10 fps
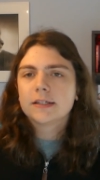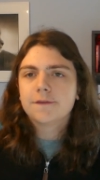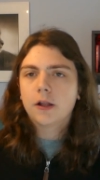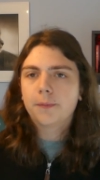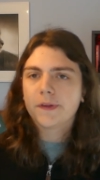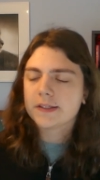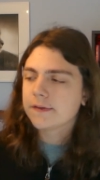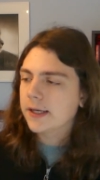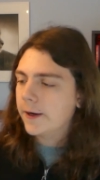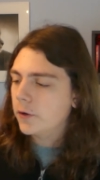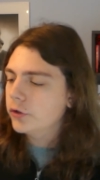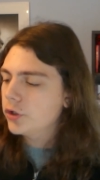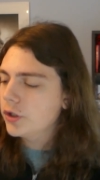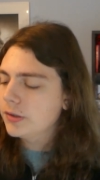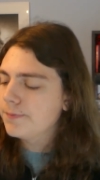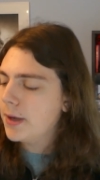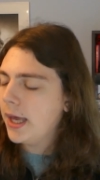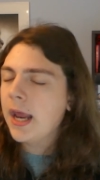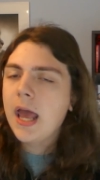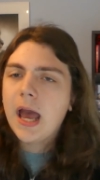developments of the characters,
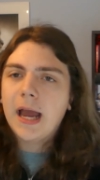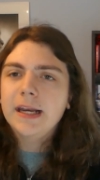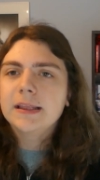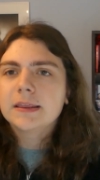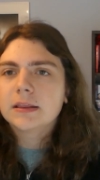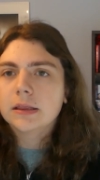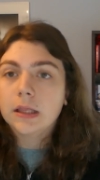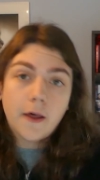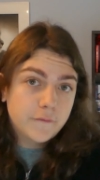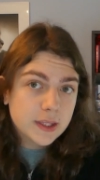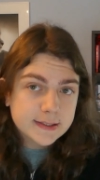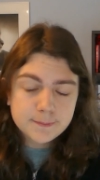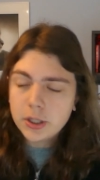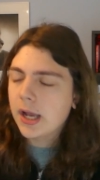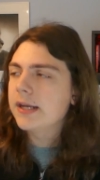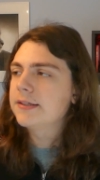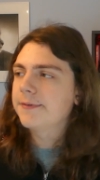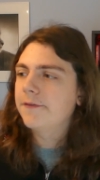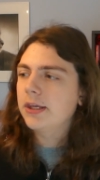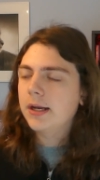but I didn't love this book. I ended up
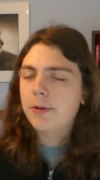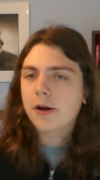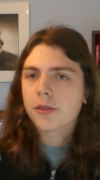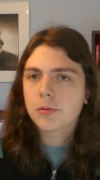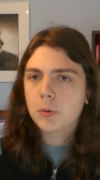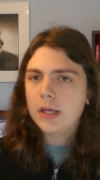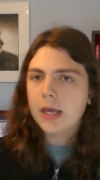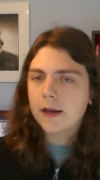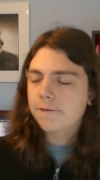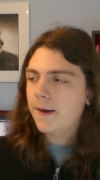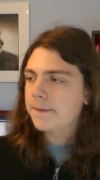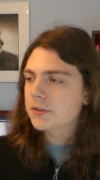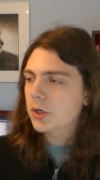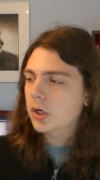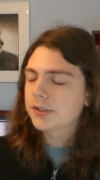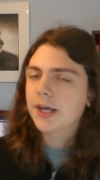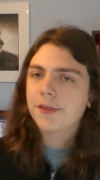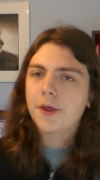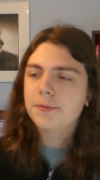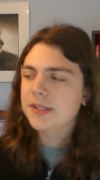giving it about a 3 out of 5 stars. I
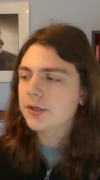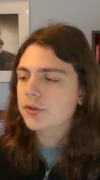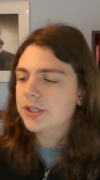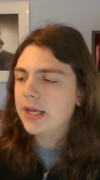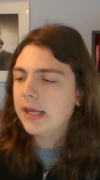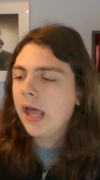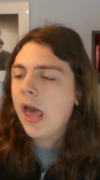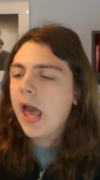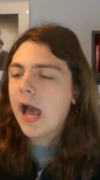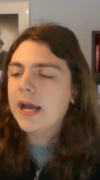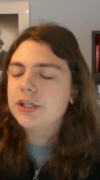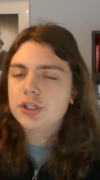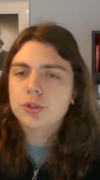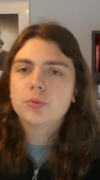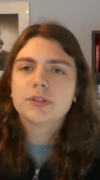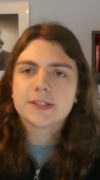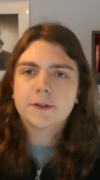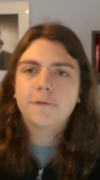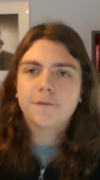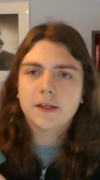thought it was interesting. I do
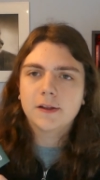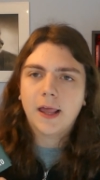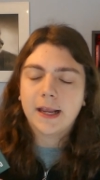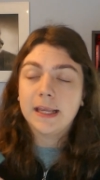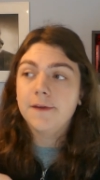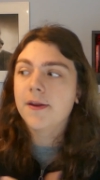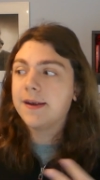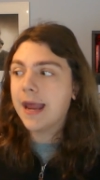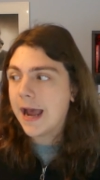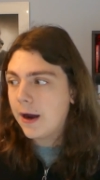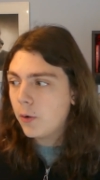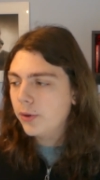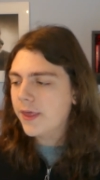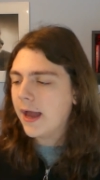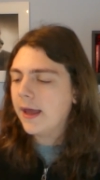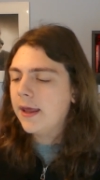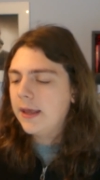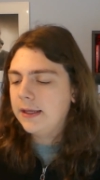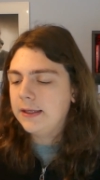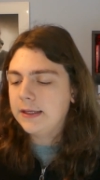still feel like, even now, that
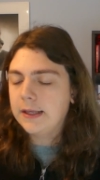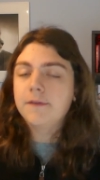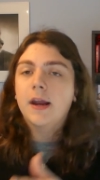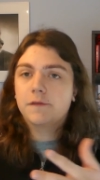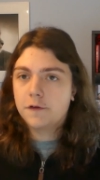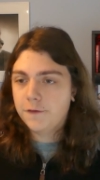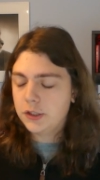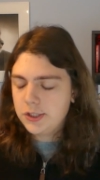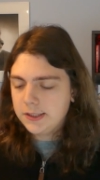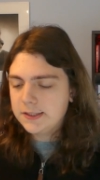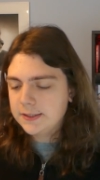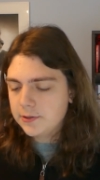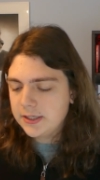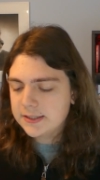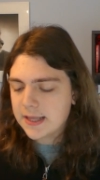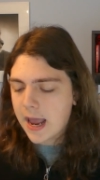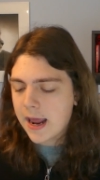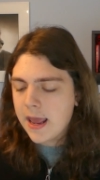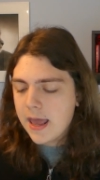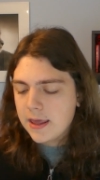even after finishing the series,
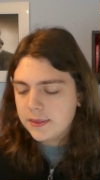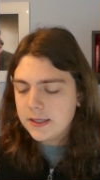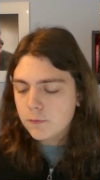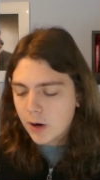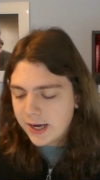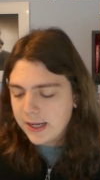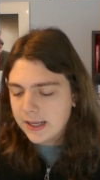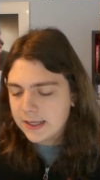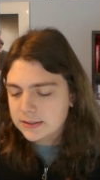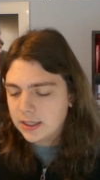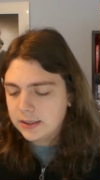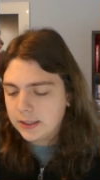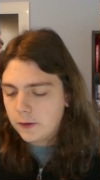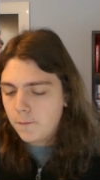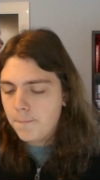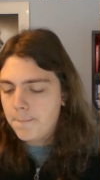that the writing is a little